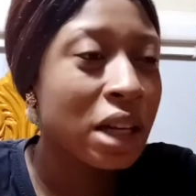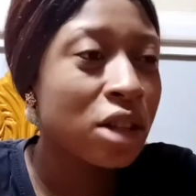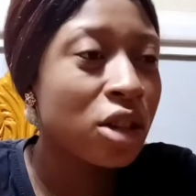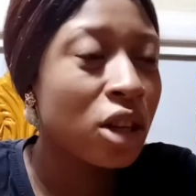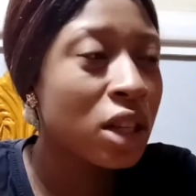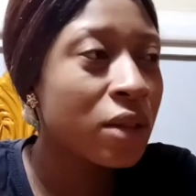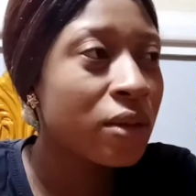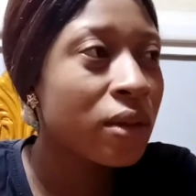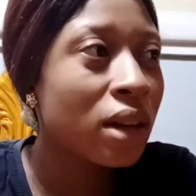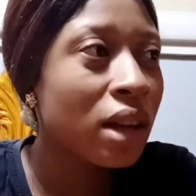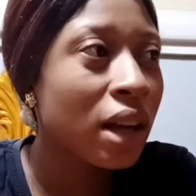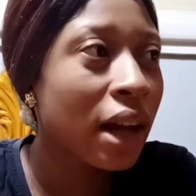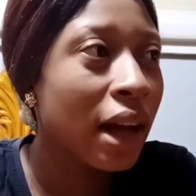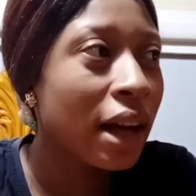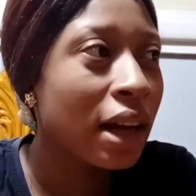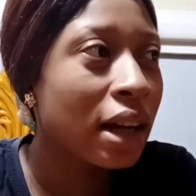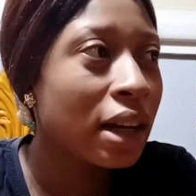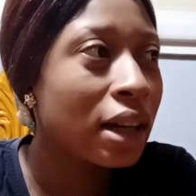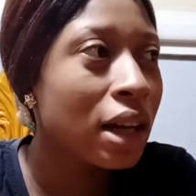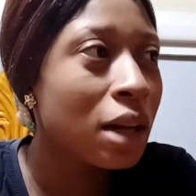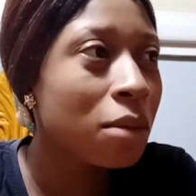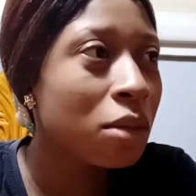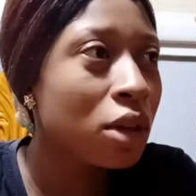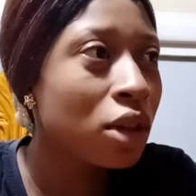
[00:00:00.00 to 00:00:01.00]
I just feel
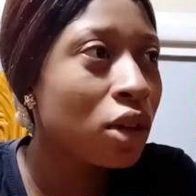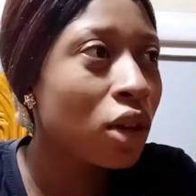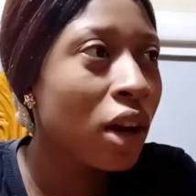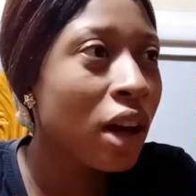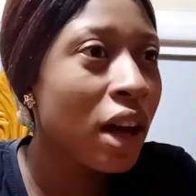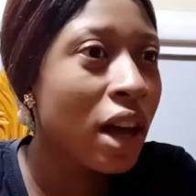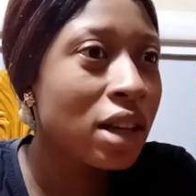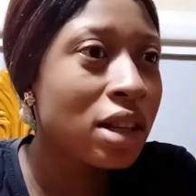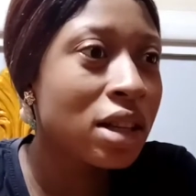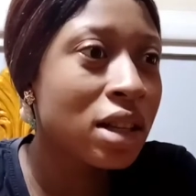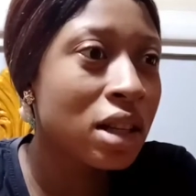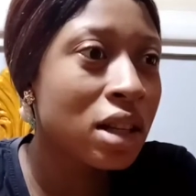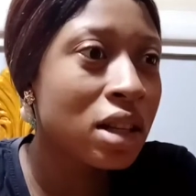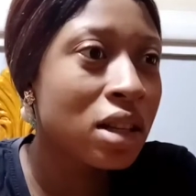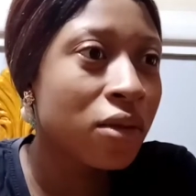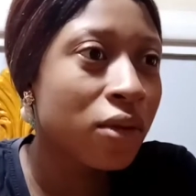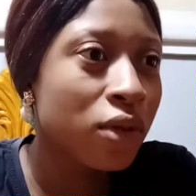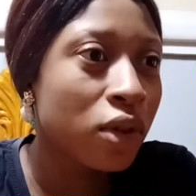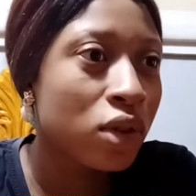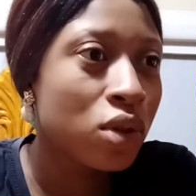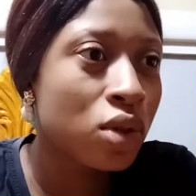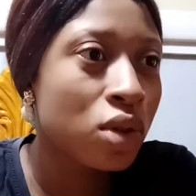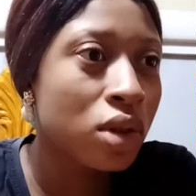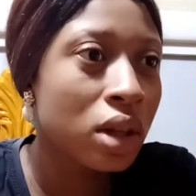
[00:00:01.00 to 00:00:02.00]
like, let me not exist
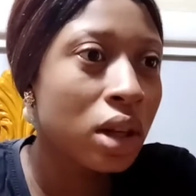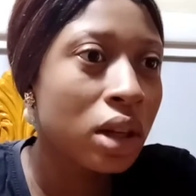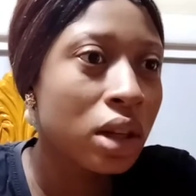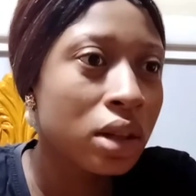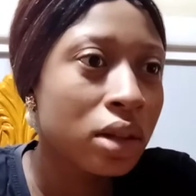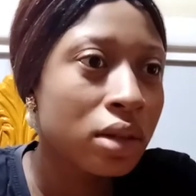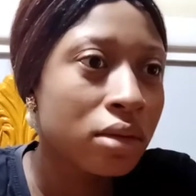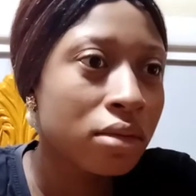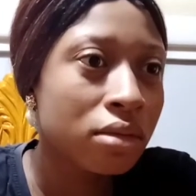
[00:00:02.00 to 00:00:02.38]
for today.